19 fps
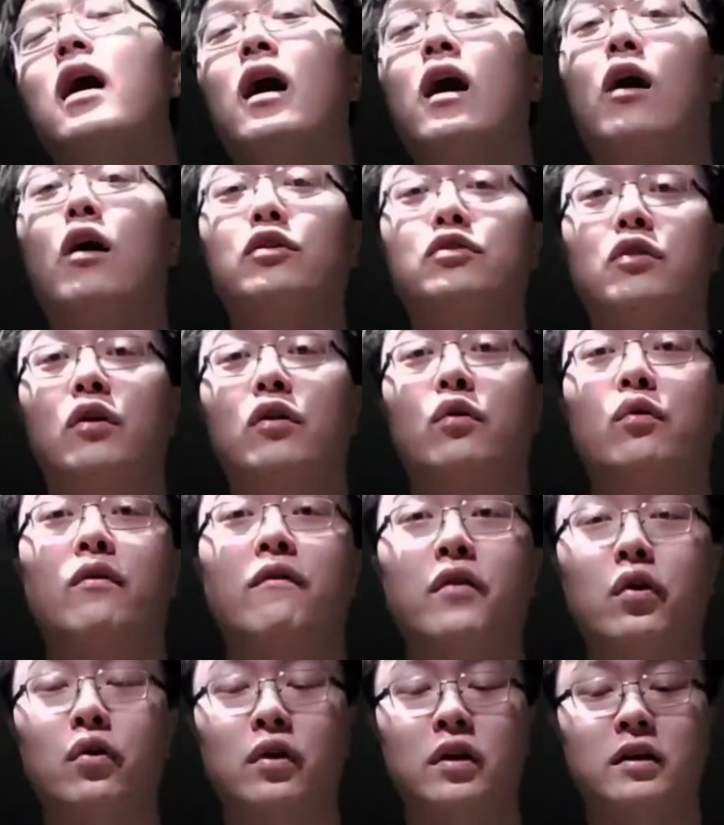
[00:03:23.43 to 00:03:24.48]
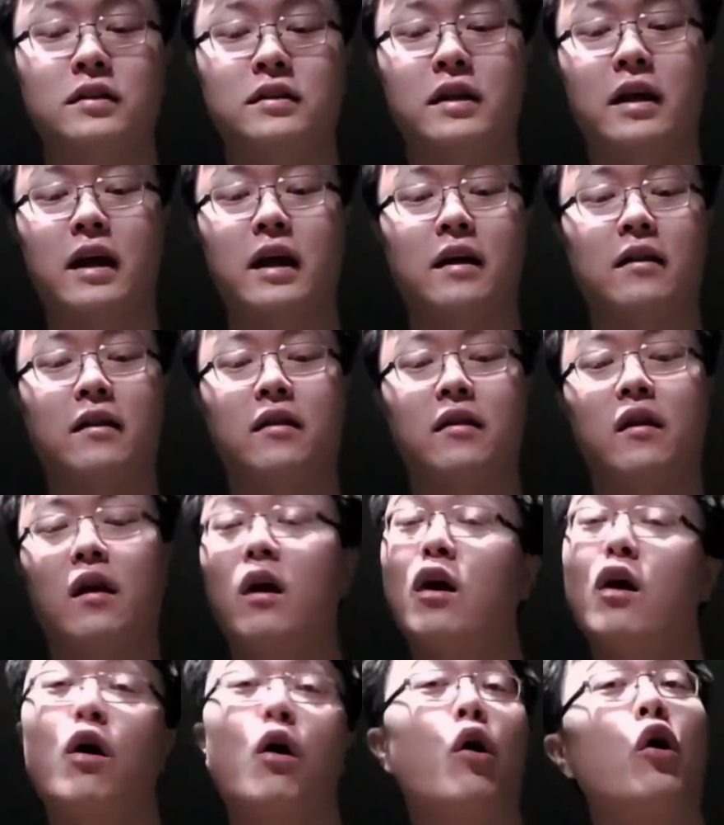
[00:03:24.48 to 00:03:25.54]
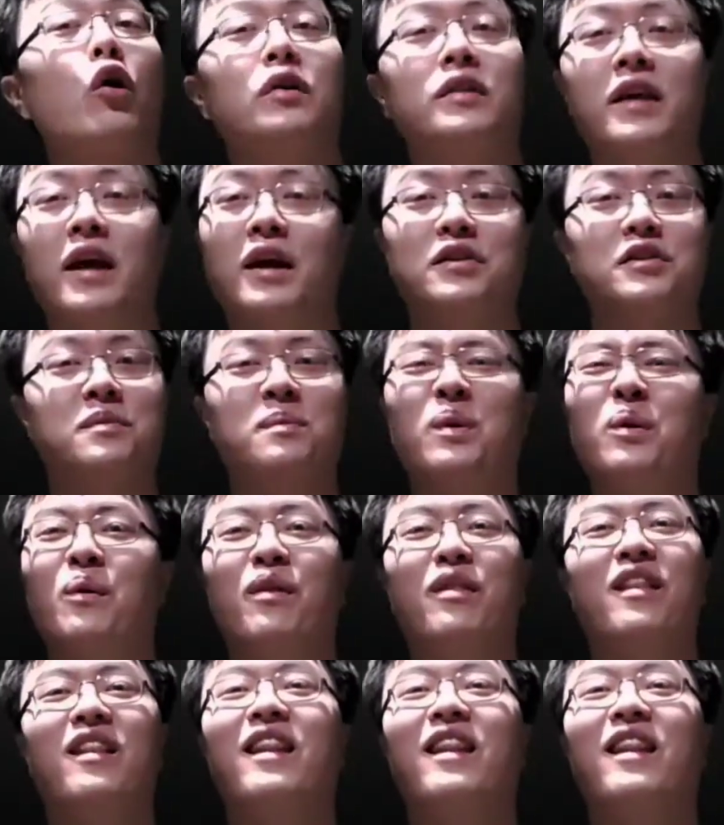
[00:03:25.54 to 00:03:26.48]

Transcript: also all the reviewers, and they're all dead smooth.